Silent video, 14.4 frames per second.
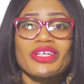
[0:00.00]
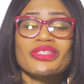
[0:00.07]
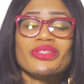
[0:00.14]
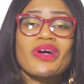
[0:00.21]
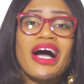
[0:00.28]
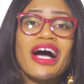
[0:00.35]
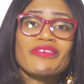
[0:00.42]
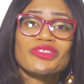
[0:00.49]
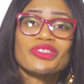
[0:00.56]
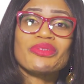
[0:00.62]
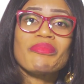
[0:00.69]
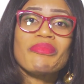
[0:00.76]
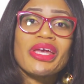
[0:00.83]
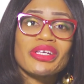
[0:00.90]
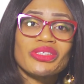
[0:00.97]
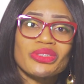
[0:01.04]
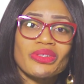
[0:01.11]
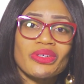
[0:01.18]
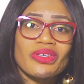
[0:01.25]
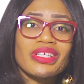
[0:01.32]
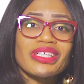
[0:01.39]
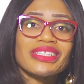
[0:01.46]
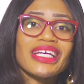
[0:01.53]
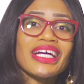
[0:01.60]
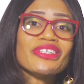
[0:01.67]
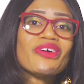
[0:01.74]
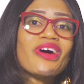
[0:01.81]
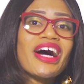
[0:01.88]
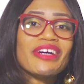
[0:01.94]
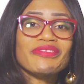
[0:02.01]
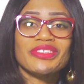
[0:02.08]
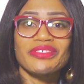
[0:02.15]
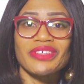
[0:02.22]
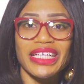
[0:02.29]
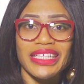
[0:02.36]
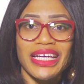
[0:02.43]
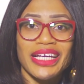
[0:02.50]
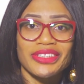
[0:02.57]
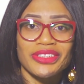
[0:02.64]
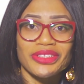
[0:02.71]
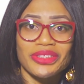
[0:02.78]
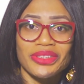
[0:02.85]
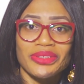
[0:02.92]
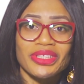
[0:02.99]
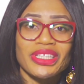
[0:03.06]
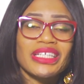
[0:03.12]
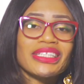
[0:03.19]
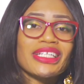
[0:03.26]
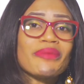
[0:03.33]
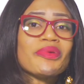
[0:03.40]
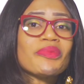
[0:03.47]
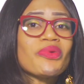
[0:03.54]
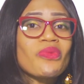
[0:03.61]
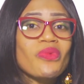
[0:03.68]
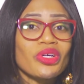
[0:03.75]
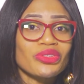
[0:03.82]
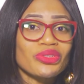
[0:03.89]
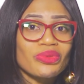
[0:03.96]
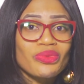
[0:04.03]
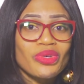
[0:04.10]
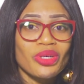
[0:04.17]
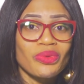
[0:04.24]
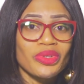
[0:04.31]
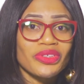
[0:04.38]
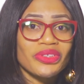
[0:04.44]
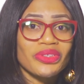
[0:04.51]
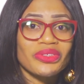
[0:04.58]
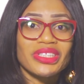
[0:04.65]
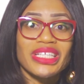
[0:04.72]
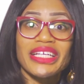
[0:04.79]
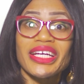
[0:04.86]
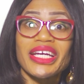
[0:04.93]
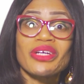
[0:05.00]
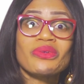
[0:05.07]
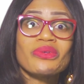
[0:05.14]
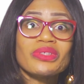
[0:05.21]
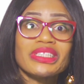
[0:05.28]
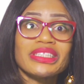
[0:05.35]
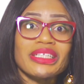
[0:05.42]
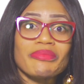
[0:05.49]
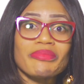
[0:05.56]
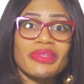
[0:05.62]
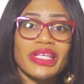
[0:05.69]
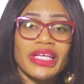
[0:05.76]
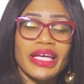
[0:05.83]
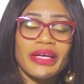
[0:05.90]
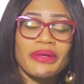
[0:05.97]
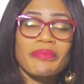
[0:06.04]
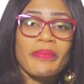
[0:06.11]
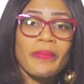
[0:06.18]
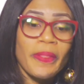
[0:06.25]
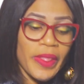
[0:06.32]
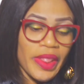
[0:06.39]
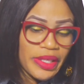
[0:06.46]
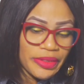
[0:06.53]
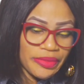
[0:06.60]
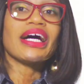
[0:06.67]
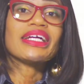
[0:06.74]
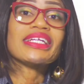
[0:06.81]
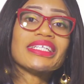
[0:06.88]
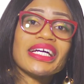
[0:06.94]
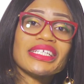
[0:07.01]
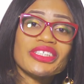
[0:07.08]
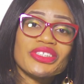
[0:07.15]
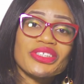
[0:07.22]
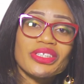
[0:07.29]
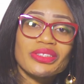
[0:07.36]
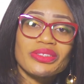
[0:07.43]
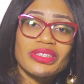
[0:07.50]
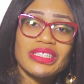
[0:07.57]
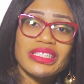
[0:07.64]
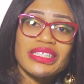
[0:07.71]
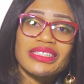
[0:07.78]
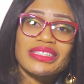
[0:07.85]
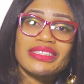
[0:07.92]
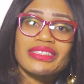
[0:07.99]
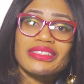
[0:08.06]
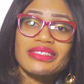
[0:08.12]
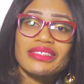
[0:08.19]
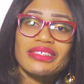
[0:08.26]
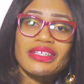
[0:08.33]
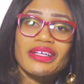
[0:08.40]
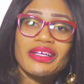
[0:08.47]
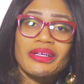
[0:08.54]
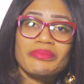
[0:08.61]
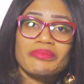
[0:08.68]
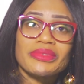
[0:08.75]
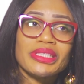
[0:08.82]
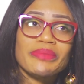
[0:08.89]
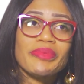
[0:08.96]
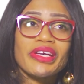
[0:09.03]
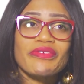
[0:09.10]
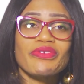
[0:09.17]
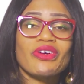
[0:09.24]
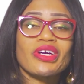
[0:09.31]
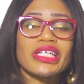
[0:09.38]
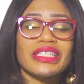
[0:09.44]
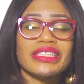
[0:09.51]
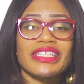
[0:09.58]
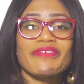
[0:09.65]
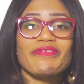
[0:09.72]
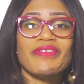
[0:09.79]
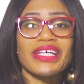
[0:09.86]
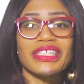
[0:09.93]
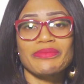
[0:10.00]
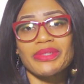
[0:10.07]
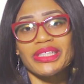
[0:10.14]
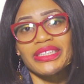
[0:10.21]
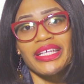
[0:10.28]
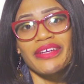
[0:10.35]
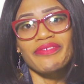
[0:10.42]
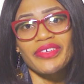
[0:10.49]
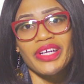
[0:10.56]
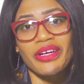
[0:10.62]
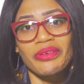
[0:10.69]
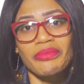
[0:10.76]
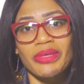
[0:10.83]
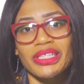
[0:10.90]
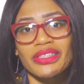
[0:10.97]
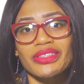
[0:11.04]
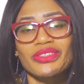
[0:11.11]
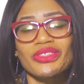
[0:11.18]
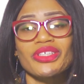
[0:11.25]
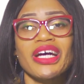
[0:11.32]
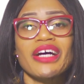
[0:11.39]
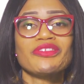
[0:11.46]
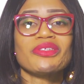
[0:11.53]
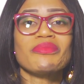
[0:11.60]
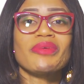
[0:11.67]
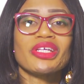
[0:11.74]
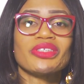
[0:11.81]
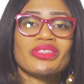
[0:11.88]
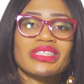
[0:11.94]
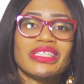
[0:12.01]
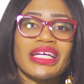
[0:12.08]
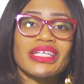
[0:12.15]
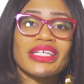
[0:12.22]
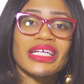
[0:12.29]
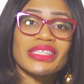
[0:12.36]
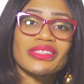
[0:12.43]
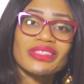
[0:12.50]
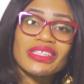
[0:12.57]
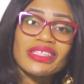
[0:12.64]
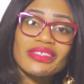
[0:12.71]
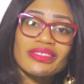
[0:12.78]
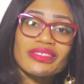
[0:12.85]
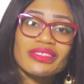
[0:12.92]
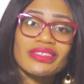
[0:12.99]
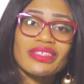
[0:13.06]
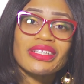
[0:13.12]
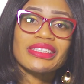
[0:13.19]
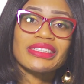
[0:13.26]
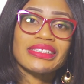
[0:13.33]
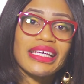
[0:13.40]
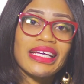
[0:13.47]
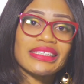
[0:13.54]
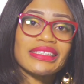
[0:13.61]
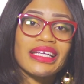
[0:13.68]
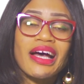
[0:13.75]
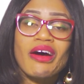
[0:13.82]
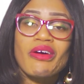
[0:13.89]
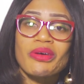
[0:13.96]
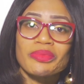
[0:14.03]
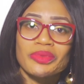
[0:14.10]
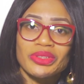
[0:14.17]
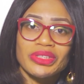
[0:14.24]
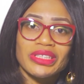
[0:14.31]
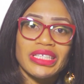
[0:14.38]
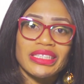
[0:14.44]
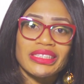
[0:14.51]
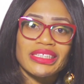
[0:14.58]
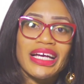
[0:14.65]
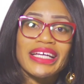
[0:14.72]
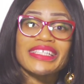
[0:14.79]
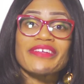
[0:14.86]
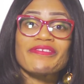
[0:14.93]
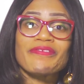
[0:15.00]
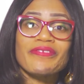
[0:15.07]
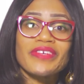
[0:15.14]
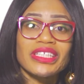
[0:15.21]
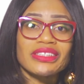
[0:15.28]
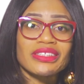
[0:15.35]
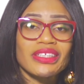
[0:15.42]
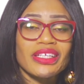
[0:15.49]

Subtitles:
You have to make sure that you have the right attitude, that people want to work with you, that you're a good team player. In addition to this, the Big Four is a fast-paced environment, so you have to make sure that your skills set are up to date and they fit